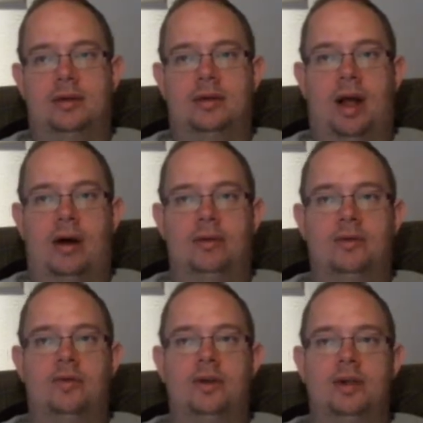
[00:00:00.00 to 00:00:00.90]
down
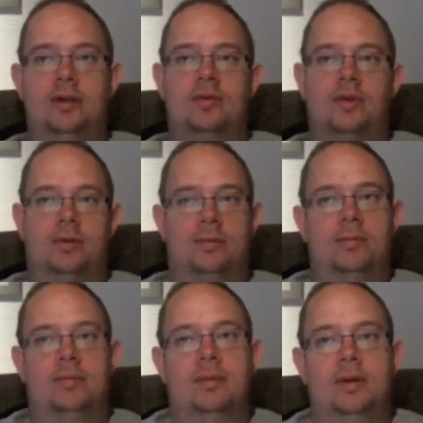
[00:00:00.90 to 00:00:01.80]
feeling
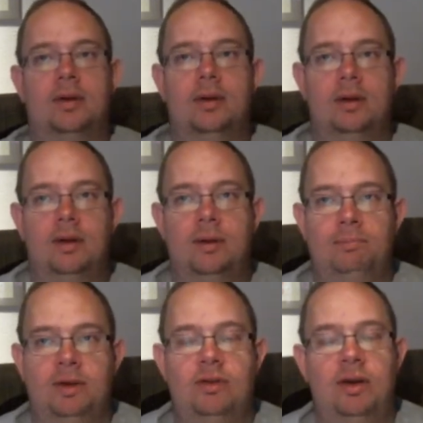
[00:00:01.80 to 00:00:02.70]
from
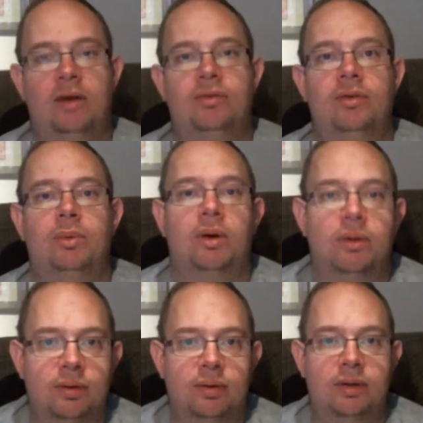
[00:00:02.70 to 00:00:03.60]
missing
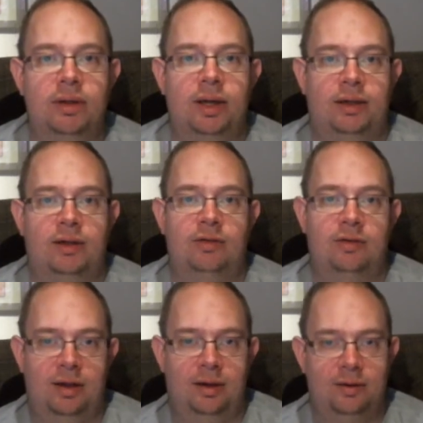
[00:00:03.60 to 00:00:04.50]
everyone, yeah, that's
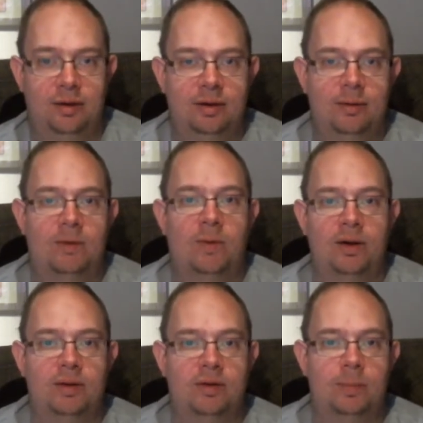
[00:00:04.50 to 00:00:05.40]
settled in
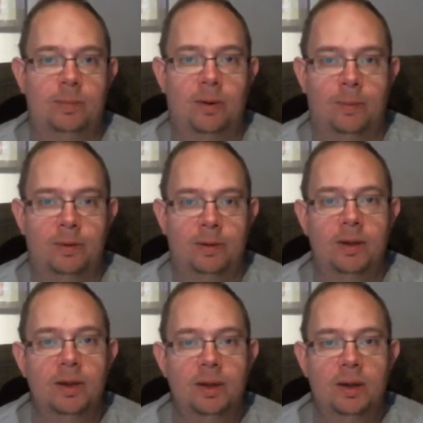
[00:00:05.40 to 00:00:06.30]
quite properly.
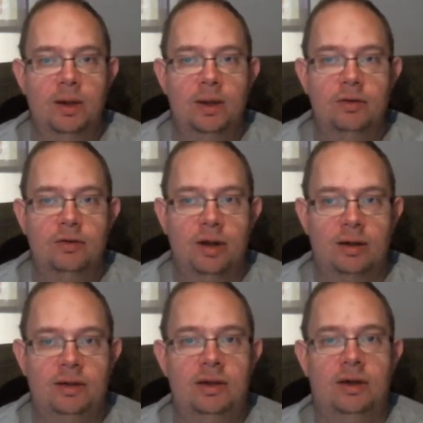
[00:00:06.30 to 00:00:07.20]

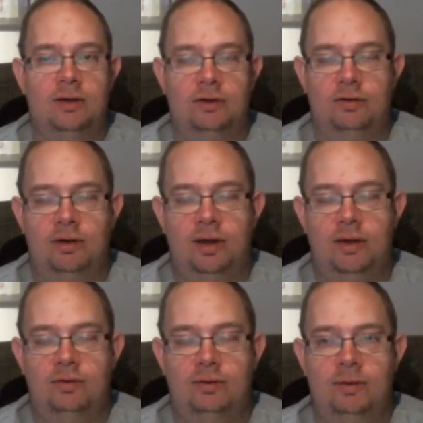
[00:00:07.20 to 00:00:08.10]
Sadly, I also have
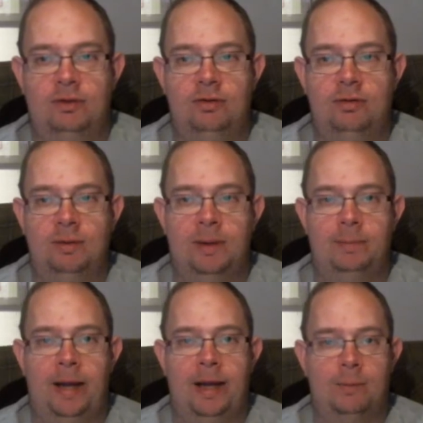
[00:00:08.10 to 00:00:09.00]
some issues with my
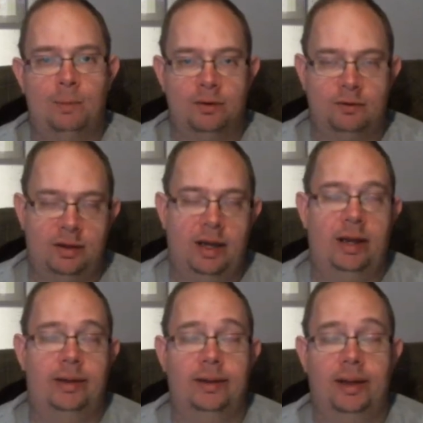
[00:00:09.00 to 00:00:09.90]
back once
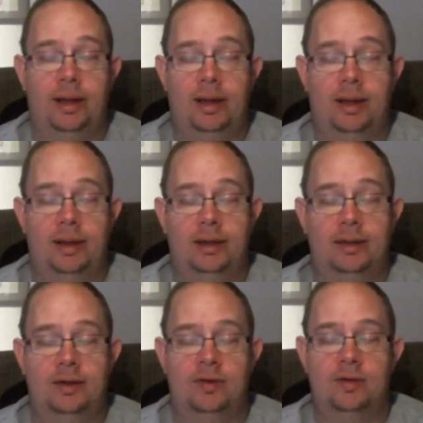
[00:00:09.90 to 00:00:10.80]
again,
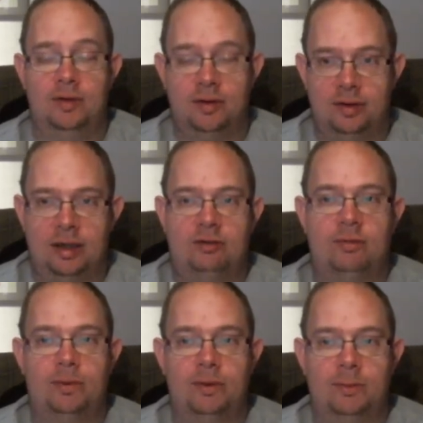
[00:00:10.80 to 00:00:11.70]
and that's
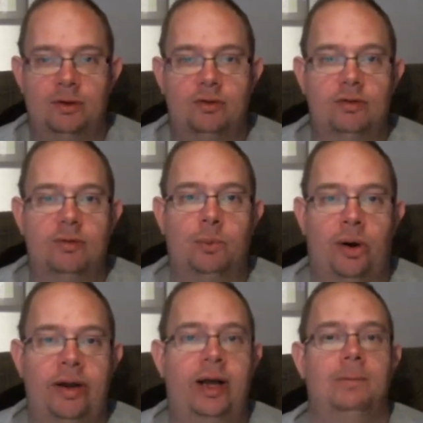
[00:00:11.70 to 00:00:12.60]
pretty much
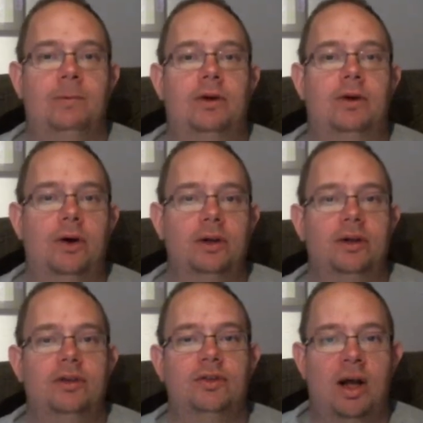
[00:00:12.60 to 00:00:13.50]
why I'm recording
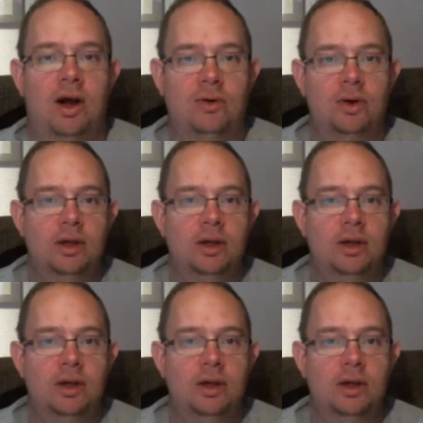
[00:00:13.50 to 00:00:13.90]
this now.